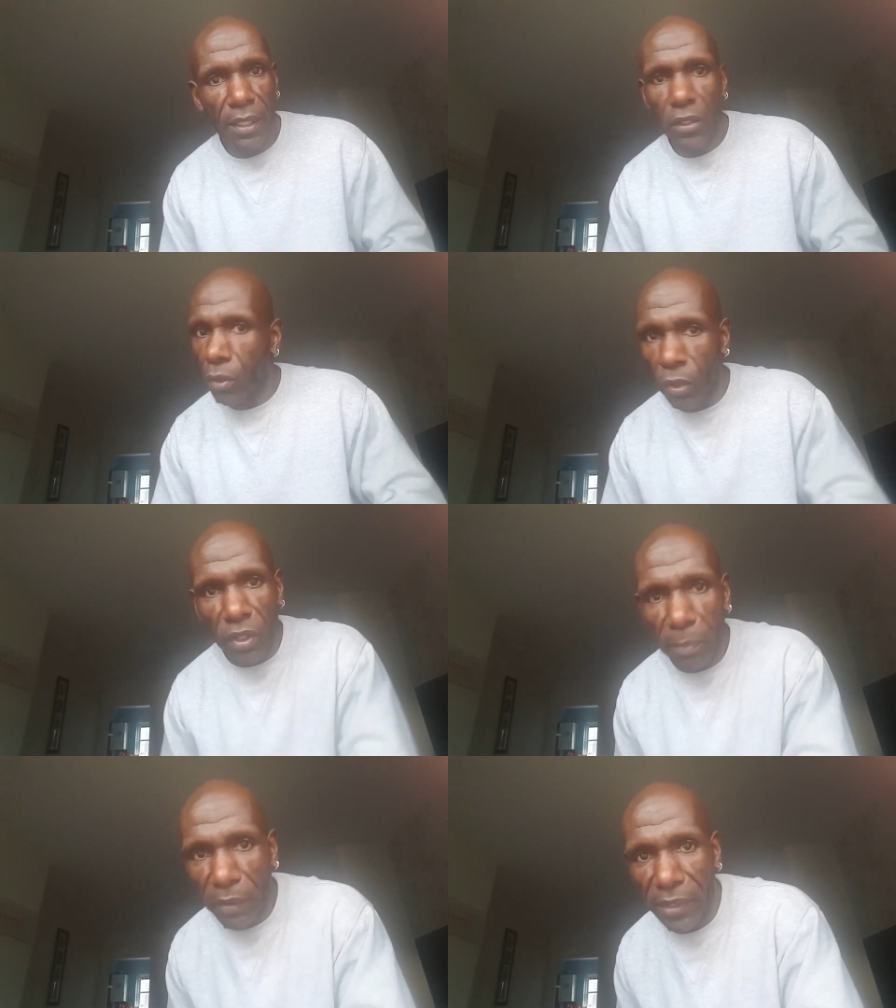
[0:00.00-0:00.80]
not all
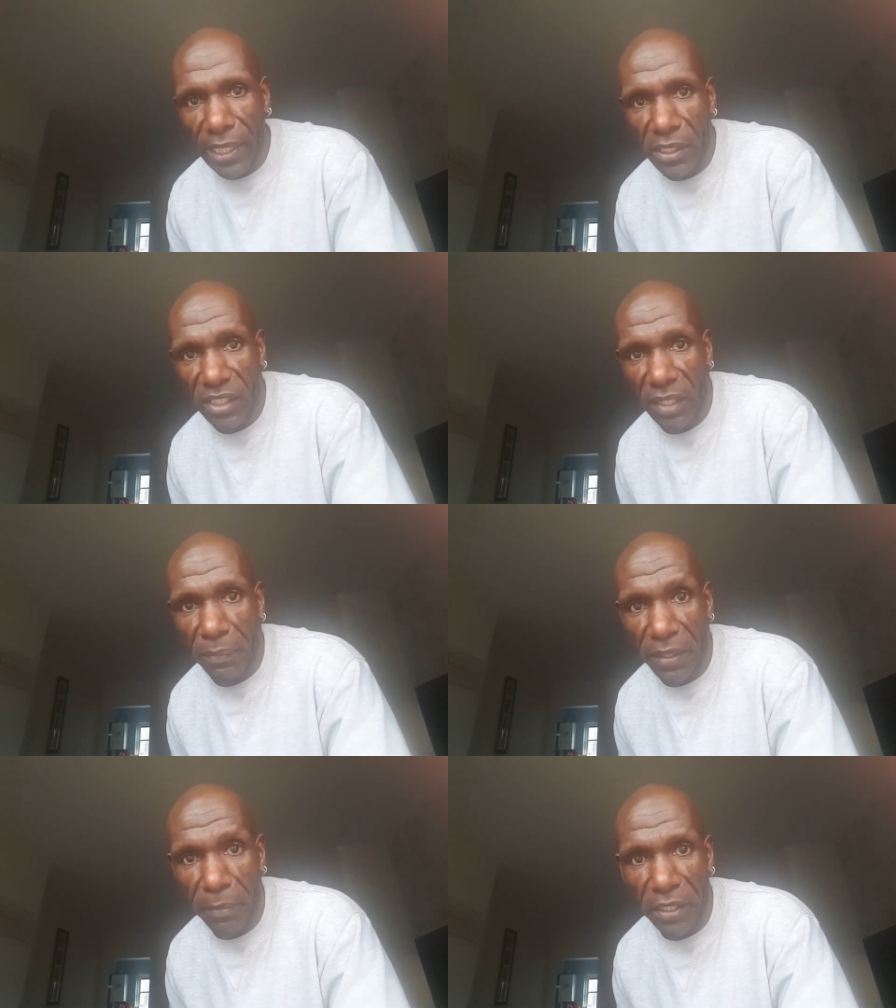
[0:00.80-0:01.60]
of my relationships have
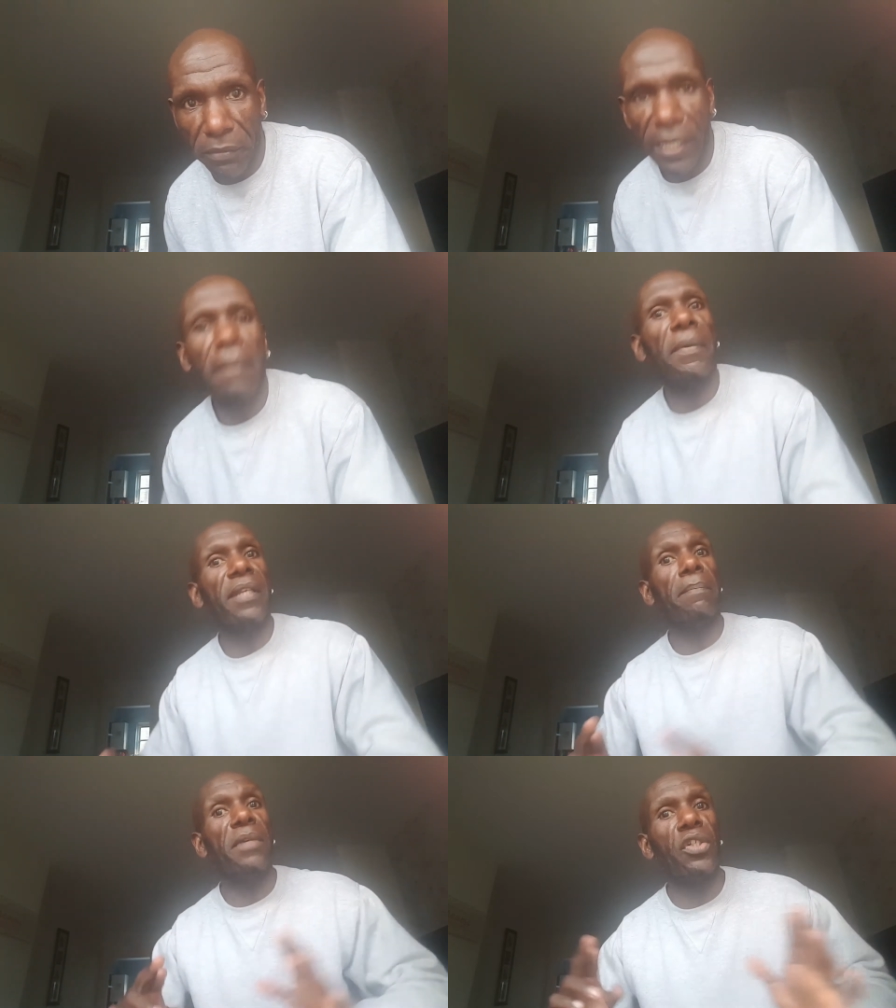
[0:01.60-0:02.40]
been mixed relationships, but
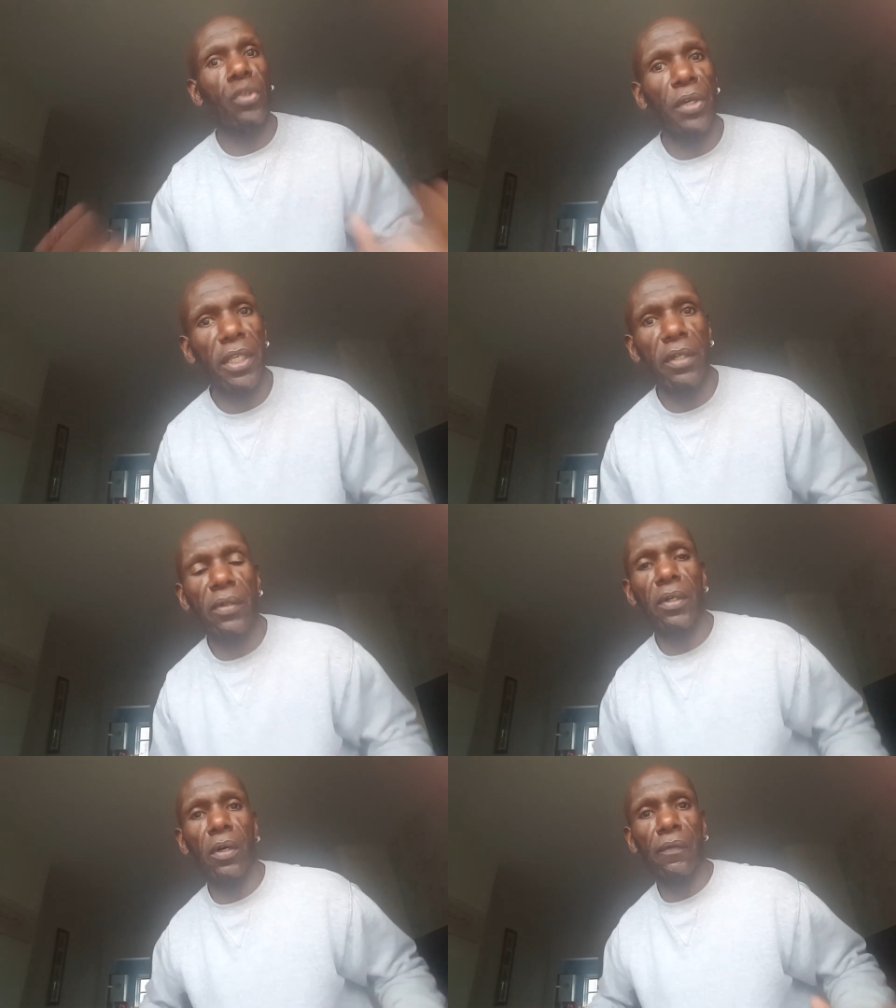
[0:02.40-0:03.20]
the majority
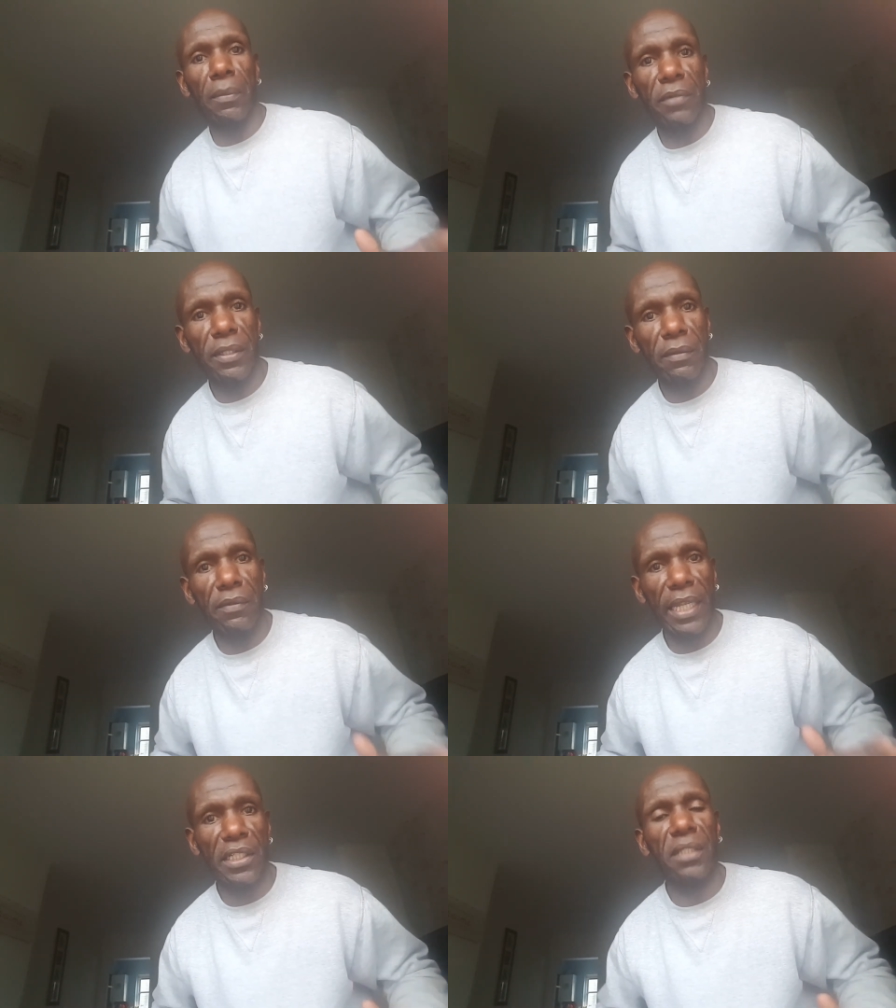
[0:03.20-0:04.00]
of the
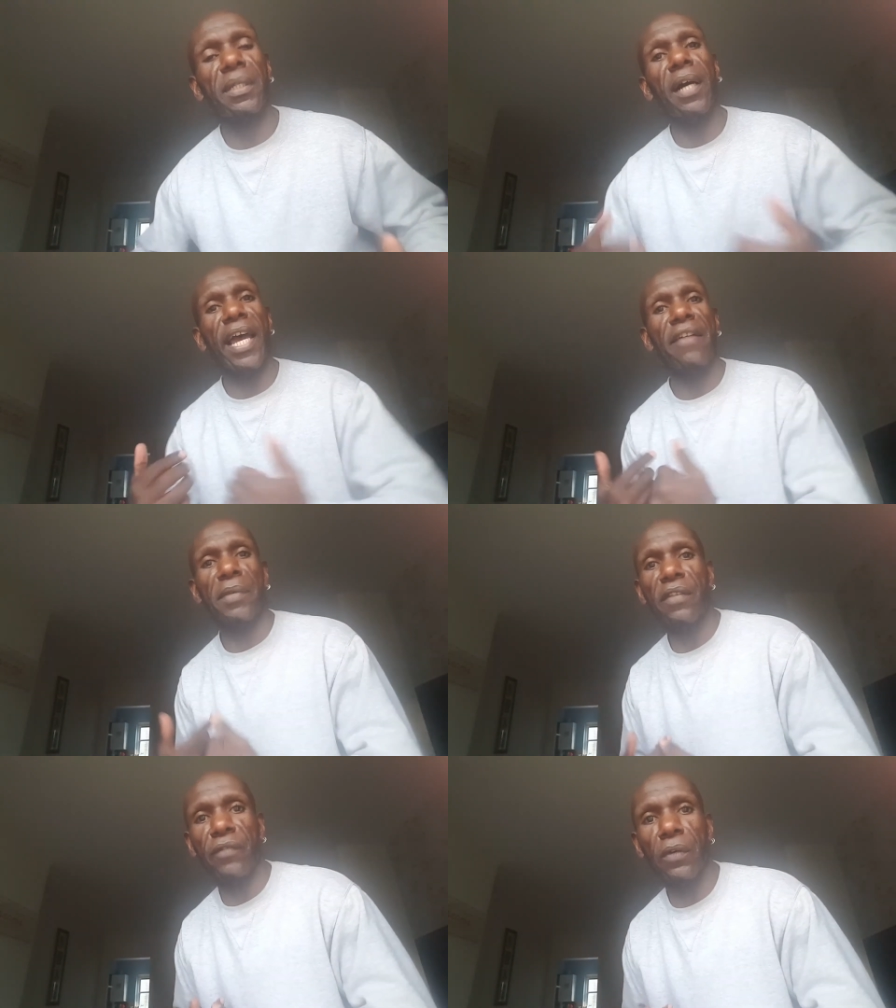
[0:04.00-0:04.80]
relationships I have
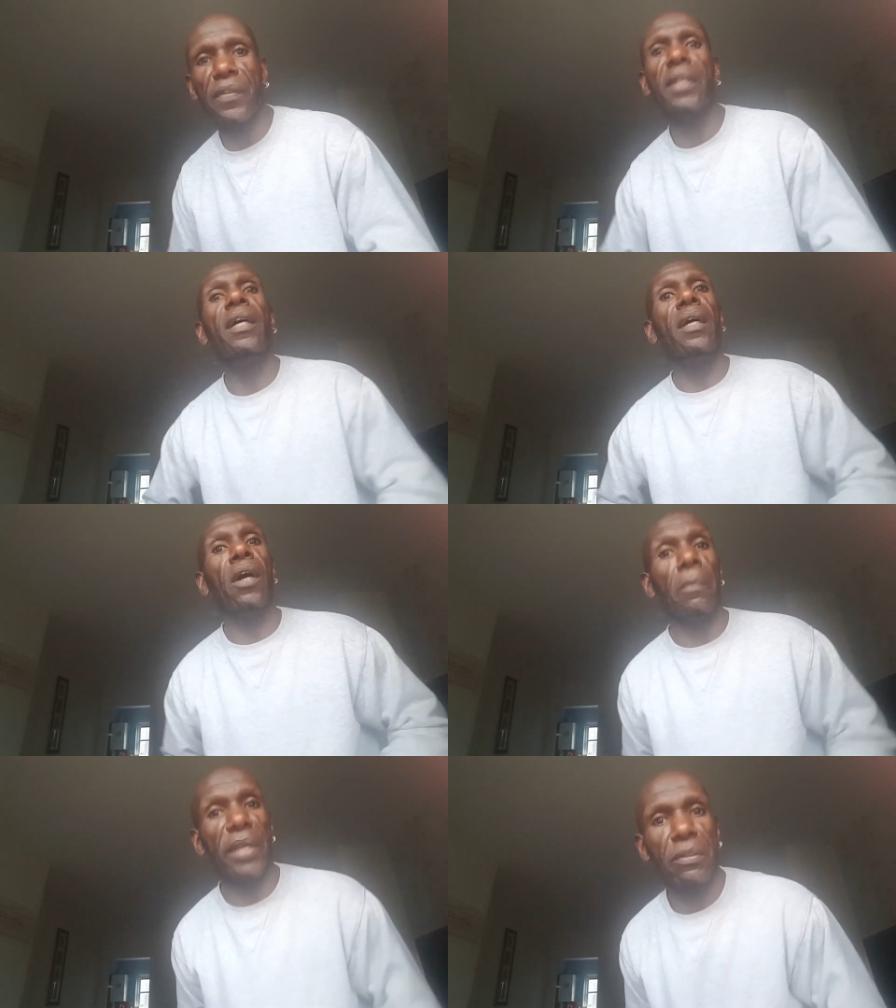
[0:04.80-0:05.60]
been involved in
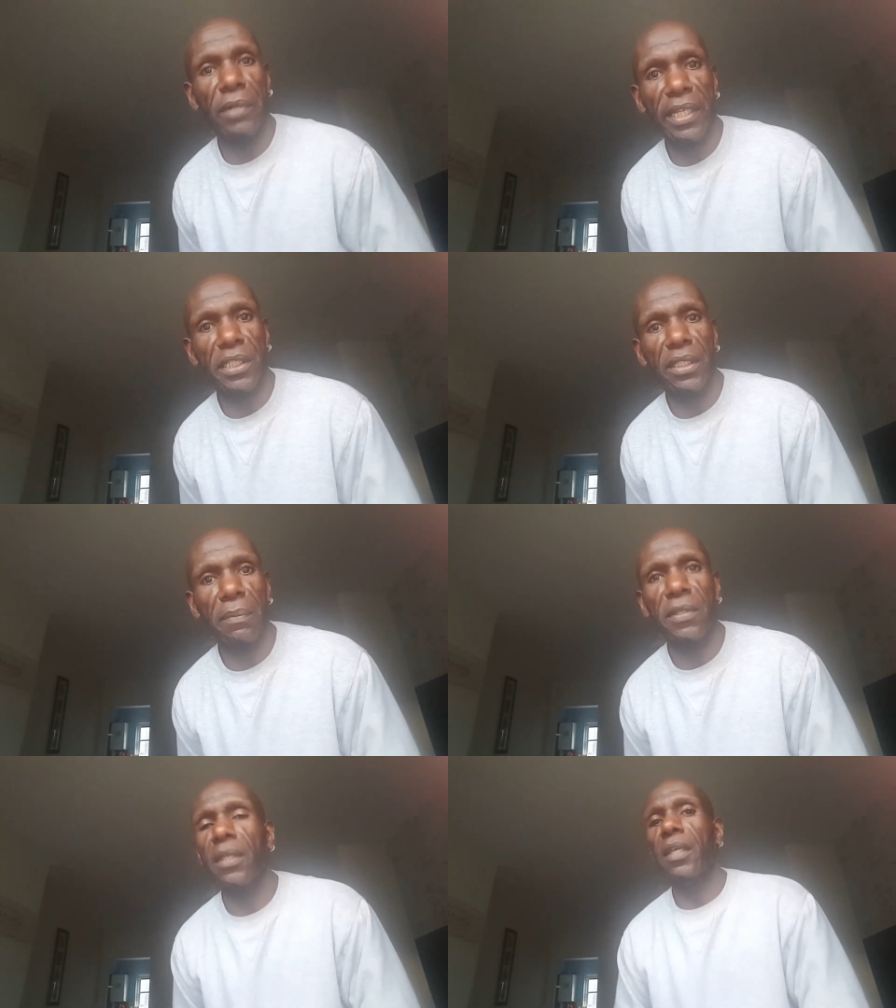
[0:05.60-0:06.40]
are mixed relationships.